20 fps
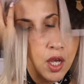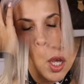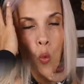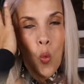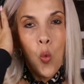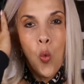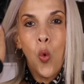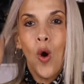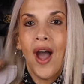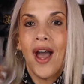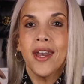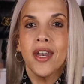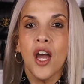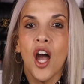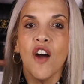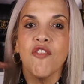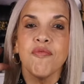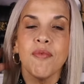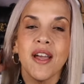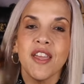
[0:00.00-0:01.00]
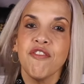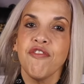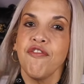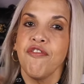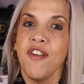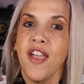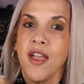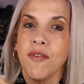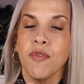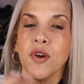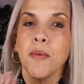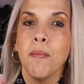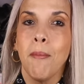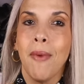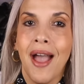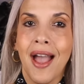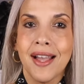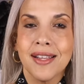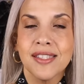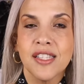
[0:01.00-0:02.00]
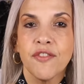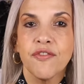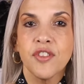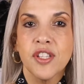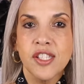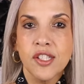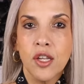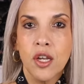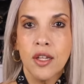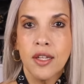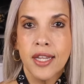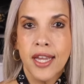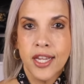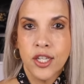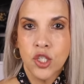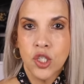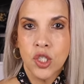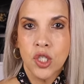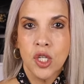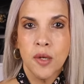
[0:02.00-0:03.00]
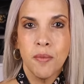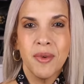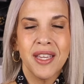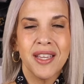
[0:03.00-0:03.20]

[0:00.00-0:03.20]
One of my favorite bags of this collection,